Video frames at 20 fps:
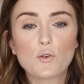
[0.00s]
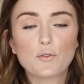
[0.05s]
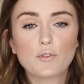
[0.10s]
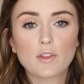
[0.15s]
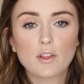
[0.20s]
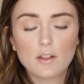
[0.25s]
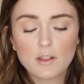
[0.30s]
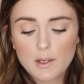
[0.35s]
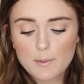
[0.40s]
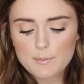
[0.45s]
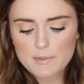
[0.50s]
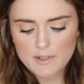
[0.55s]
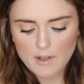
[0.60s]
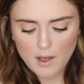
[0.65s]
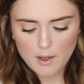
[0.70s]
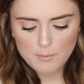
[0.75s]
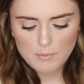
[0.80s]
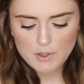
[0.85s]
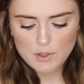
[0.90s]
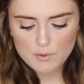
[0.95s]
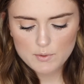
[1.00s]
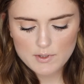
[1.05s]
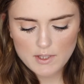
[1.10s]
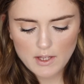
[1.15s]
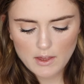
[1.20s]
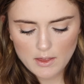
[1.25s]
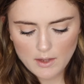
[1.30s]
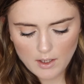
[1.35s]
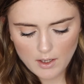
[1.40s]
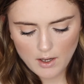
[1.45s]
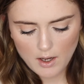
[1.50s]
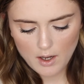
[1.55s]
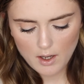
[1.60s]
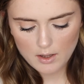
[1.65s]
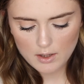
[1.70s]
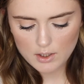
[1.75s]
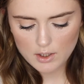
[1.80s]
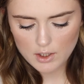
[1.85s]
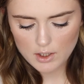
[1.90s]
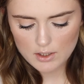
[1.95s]
for the lips, I'm using the
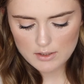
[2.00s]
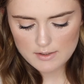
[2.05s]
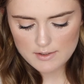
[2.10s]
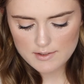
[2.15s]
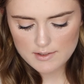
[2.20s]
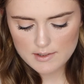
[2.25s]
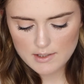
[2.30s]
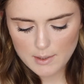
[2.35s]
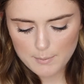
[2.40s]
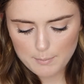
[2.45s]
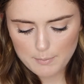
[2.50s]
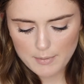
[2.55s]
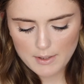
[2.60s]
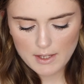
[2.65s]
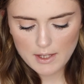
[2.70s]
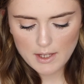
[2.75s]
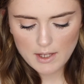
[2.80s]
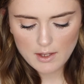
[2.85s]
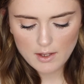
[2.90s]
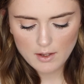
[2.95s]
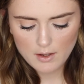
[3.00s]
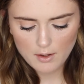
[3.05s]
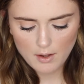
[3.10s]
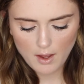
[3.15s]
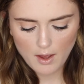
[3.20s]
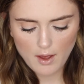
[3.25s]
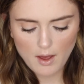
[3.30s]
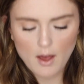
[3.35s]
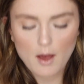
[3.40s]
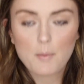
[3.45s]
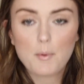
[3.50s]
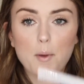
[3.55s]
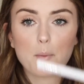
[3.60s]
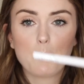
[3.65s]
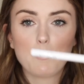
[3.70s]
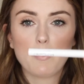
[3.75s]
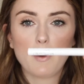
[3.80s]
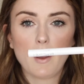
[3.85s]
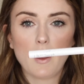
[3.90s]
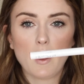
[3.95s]
color Skimpy
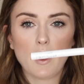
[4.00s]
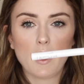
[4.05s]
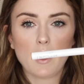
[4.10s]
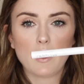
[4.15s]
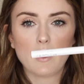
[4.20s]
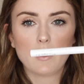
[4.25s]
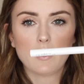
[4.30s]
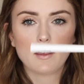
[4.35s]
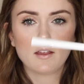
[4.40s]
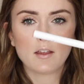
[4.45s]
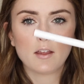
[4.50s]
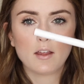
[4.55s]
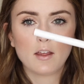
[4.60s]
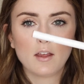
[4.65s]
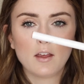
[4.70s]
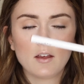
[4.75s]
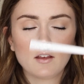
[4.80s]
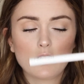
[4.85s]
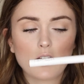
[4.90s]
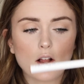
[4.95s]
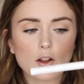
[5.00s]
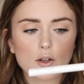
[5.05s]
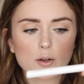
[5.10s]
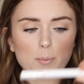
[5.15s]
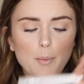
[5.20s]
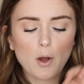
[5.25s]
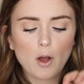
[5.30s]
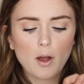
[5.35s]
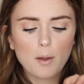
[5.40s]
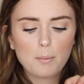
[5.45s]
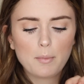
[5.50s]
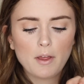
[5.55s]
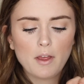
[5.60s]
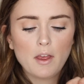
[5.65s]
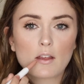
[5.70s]
by ColourPop.